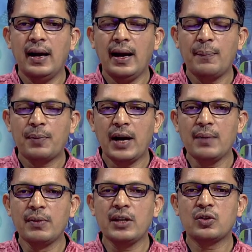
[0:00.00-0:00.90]
a
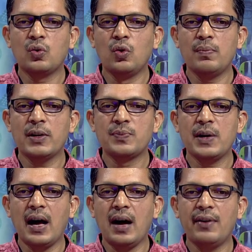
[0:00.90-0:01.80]
primary school must
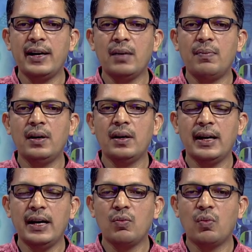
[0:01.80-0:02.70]
be available
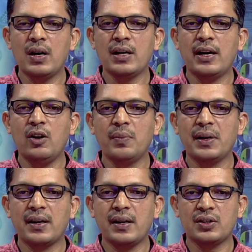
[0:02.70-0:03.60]
in 1
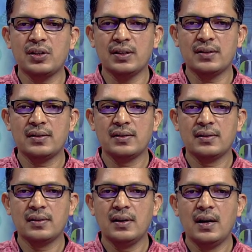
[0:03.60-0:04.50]
kilometer distance